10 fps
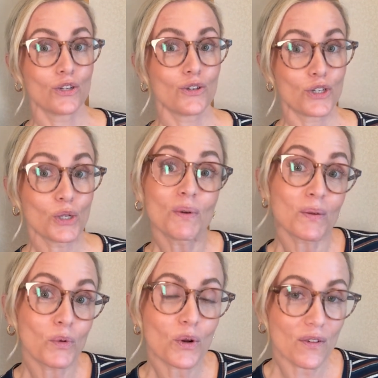doing
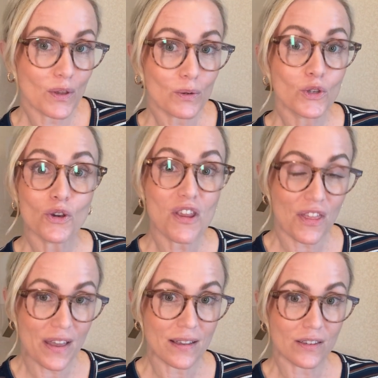more of those good
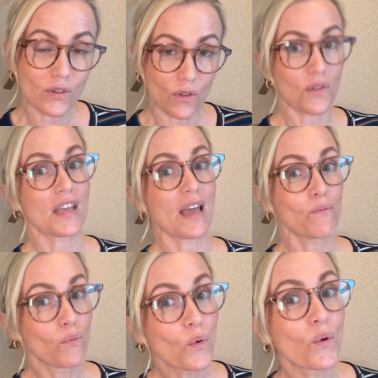things so that they get
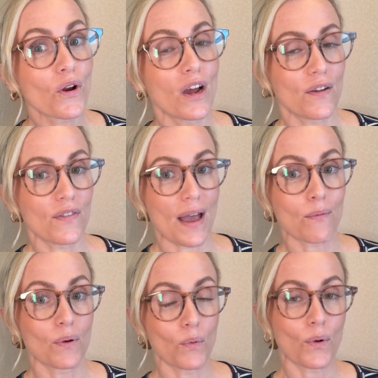more of that
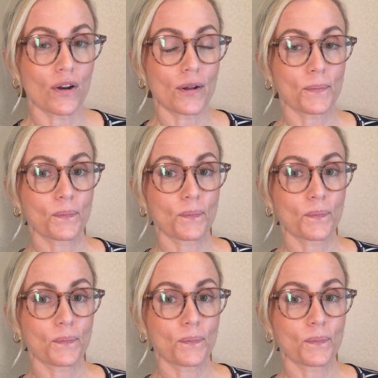reward.